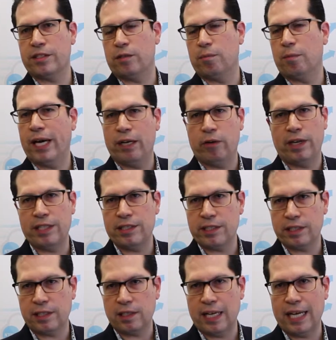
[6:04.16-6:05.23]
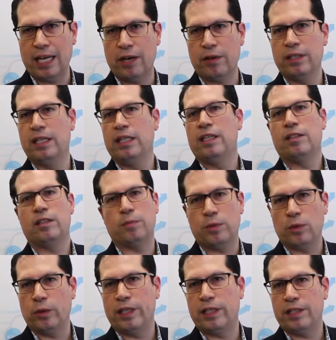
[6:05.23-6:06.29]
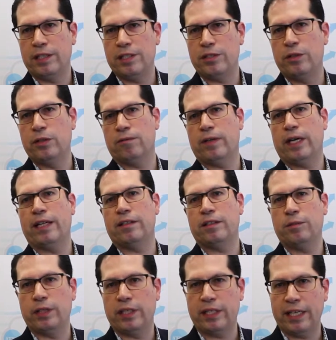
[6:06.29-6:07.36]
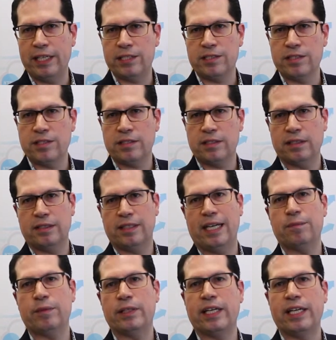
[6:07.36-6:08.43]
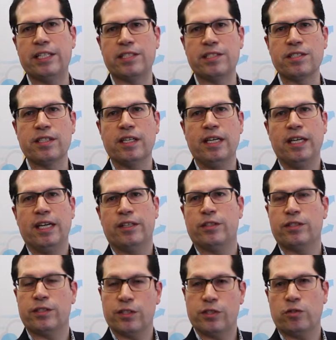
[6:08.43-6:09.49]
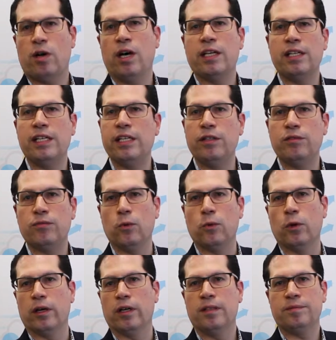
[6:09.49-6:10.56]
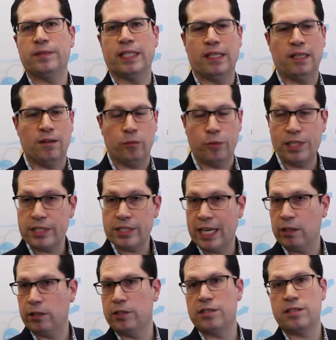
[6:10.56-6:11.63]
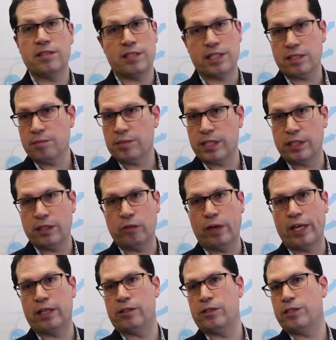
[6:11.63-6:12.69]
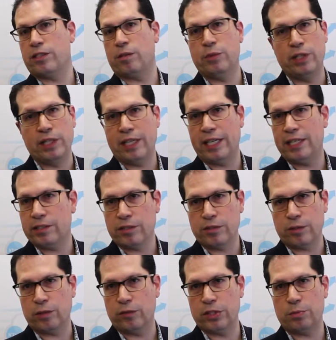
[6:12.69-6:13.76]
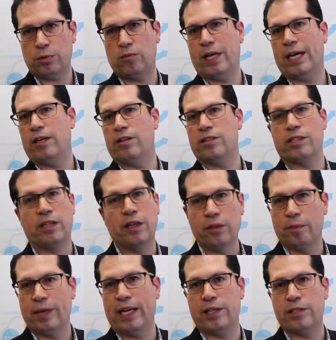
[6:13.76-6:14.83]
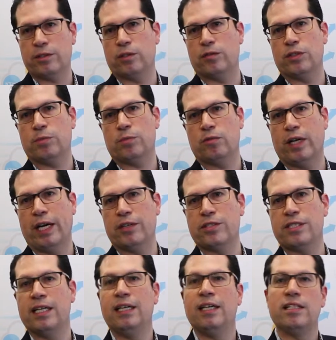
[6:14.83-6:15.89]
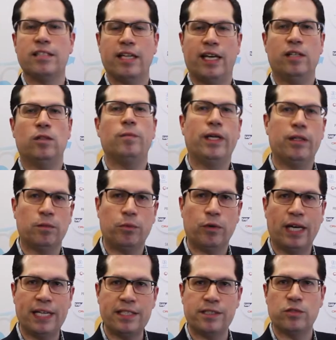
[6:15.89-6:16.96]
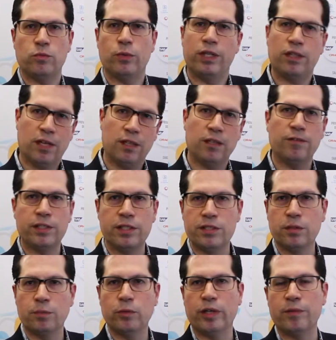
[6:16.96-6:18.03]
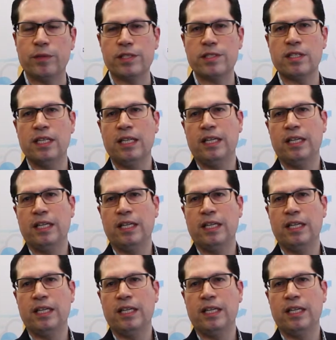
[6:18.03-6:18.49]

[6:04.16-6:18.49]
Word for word: that are migrating to the cloud, deploying these unified communications uh, applications. There's a strong need for uh, resellers, systems integrators, communication service providers, and other managed service providers to help enterprises with all of these deployments.